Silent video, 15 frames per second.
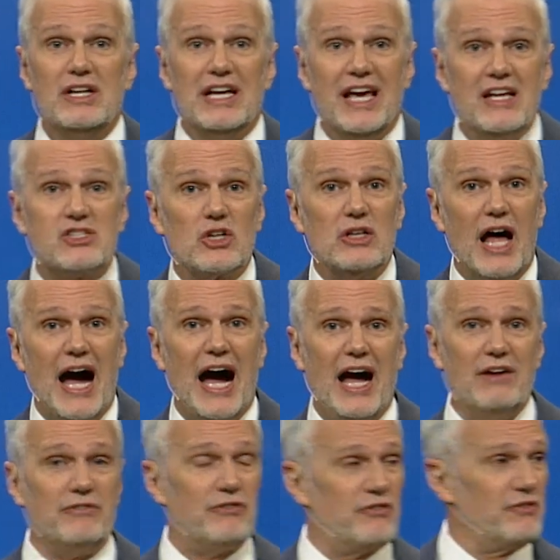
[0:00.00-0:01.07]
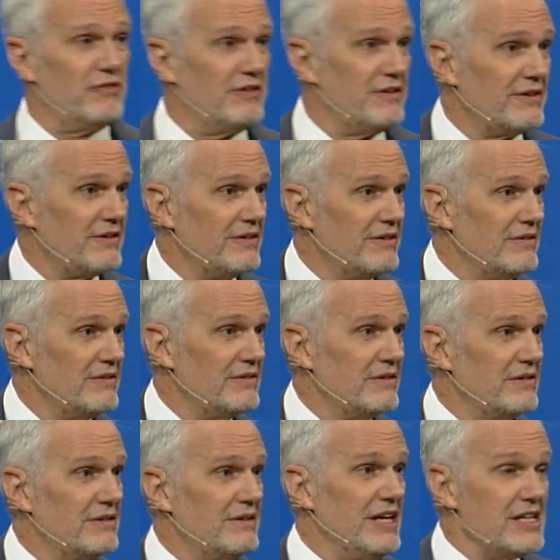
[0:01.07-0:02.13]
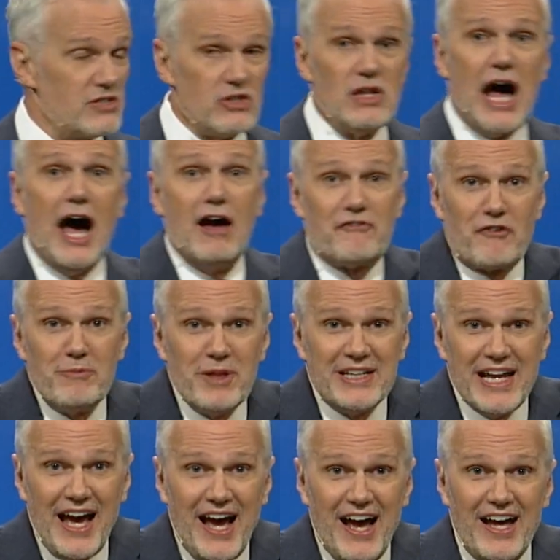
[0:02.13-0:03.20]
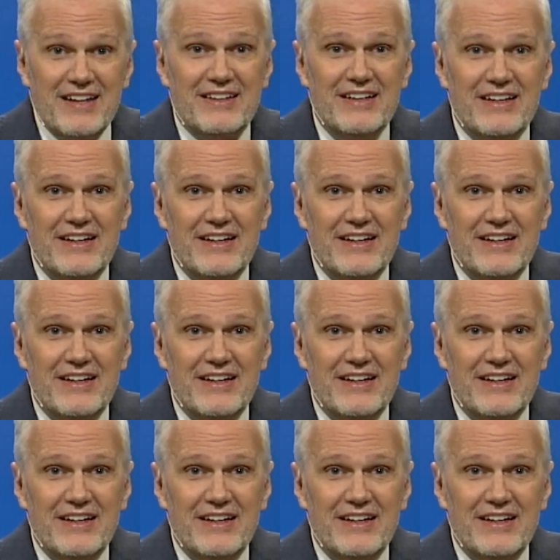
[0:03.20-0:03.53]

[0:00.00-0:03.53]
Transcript: He's alive. He's alive from the dead.